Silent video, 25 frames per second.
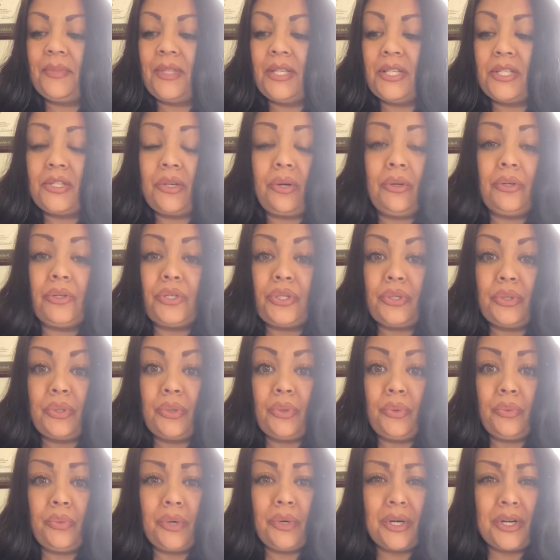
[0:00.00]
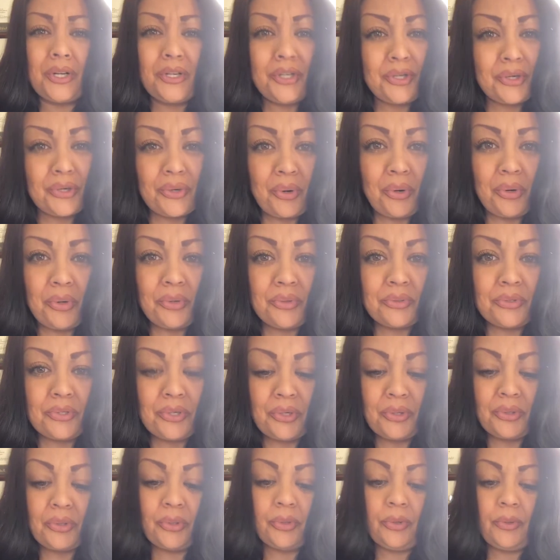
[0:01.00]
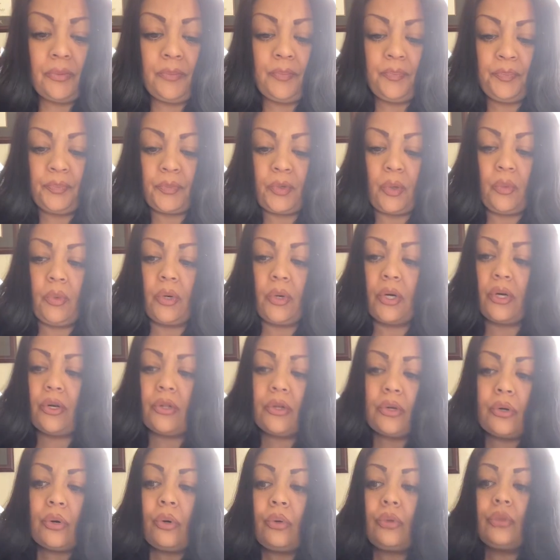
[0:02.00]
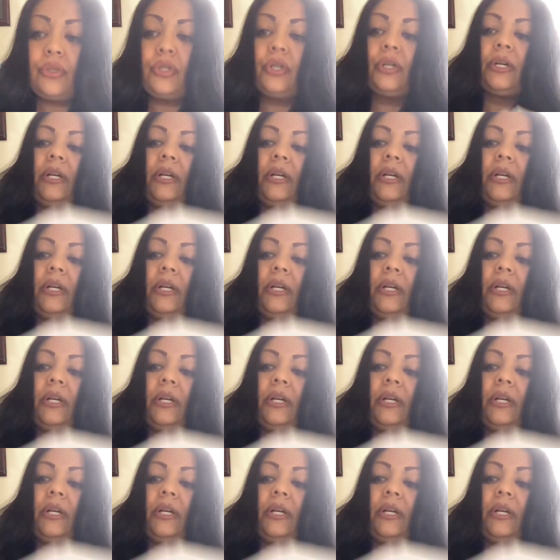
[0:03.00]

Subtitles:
it's also, what are your goals, you know? What are the goals